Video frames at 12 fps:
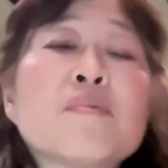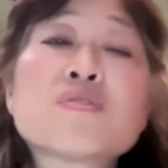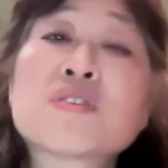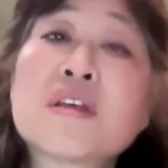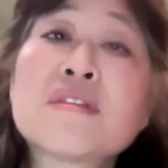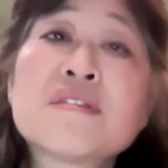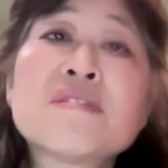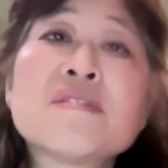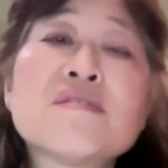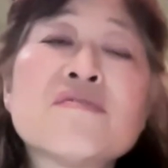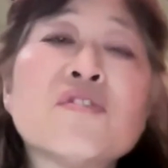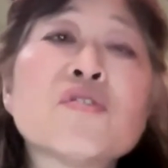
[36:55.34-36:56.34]
present
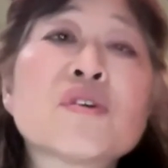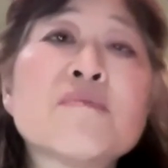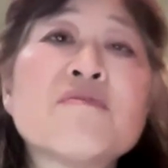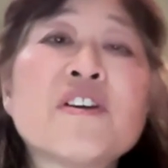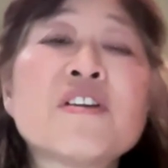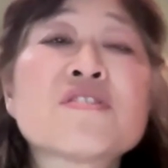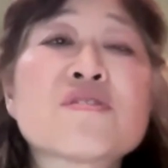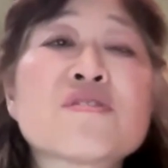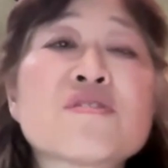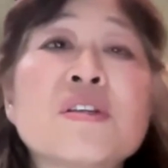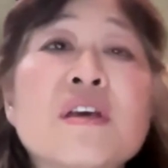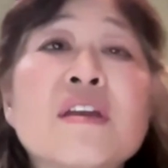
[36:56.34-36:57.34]
the Fulcrum phase
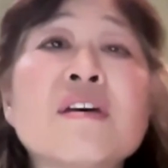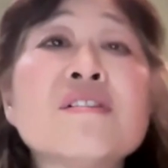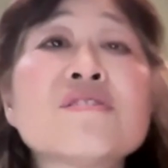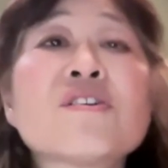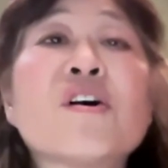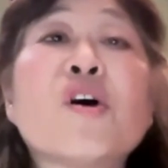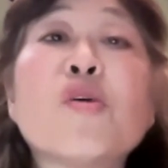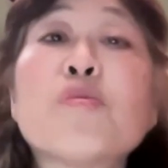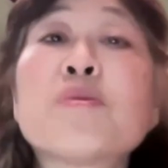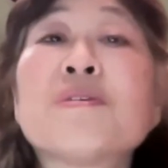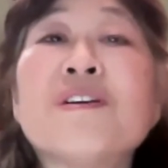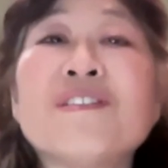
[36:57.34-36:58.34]
3 data. So I
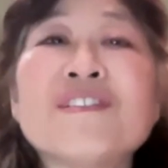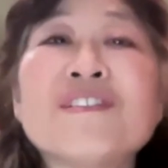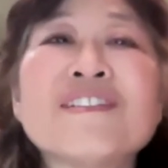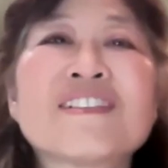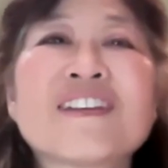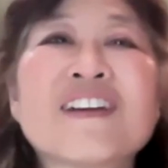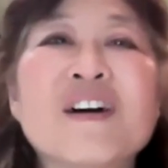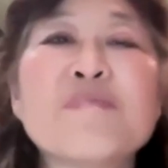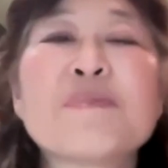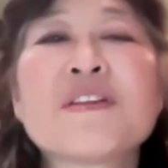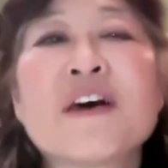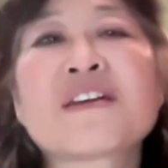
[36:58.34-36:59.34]
hope you all
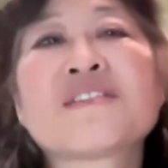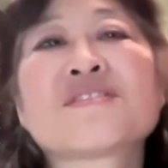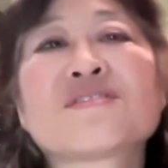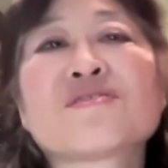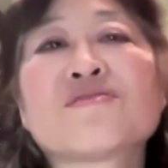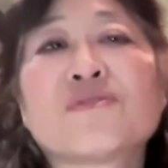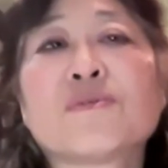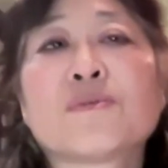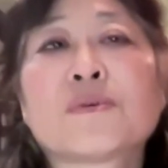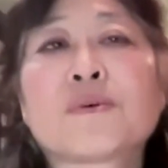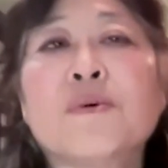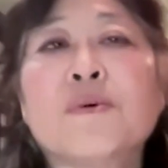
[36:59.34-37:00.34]
come to that, because it's
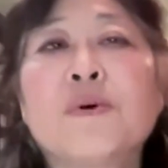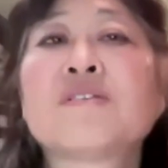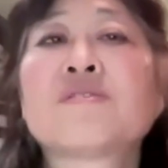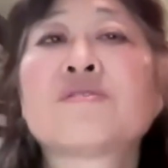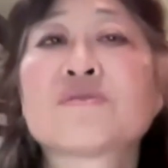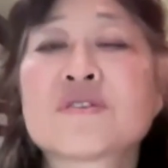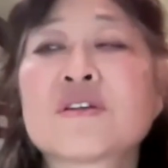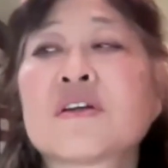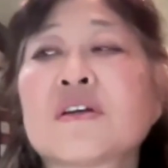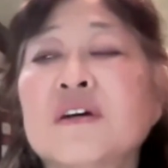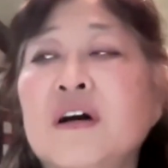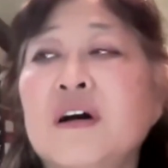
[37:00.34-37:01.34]
quite
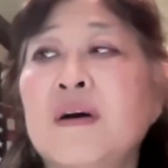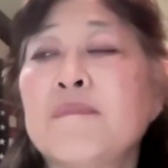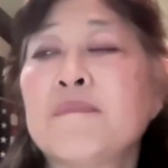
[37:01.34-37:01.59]
interesting.